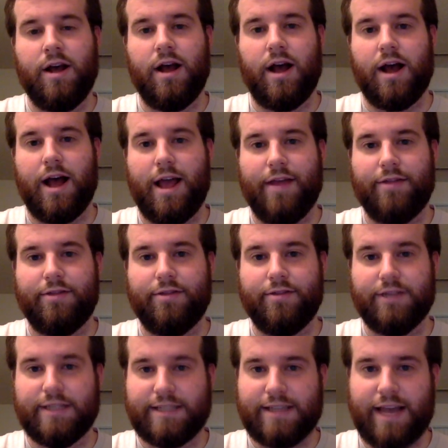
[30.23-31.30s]
And
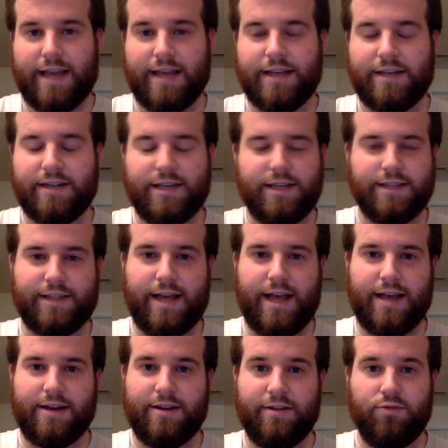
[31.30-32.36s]
the second is
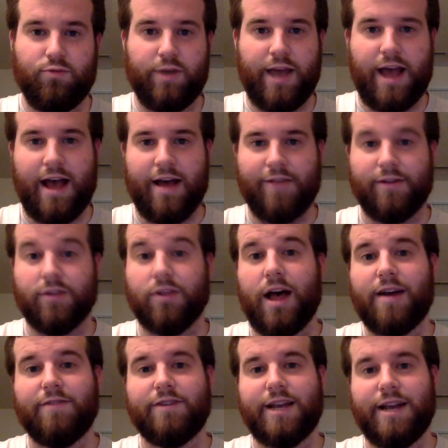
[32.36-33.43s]
that we have a
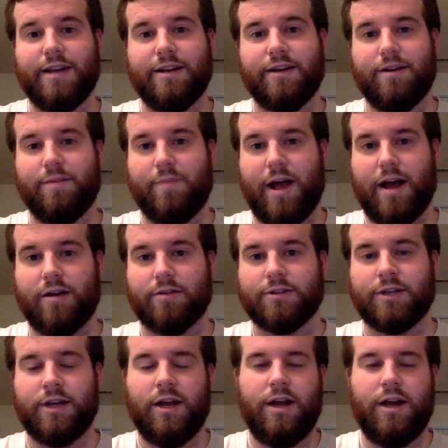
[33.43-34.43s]
lot of data about,